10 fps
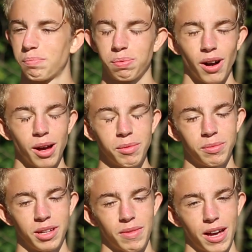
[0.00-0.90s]

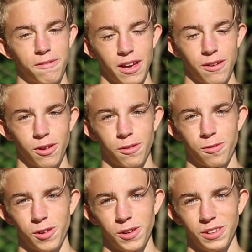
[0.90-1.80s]
Probably my favorite
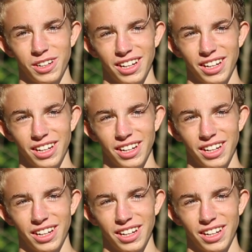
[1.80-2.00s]
fruit,